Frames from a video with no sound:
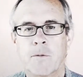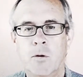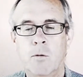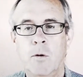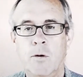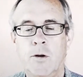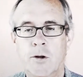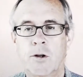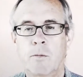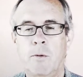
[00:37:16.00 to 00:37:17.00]
So
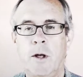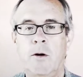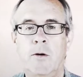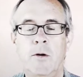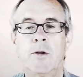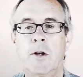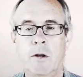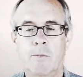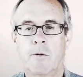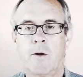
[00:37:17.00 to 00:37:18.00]
this is simply
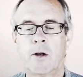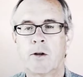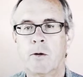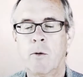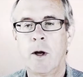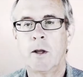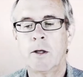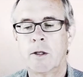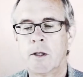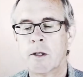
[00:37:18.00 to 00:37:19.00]
introducing the professional way.
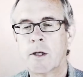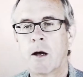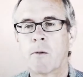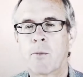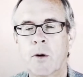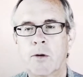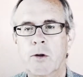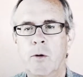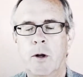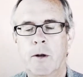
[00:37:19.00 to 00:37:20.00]
This is how the
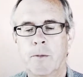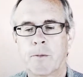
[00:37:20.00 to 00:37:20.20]
pros do it.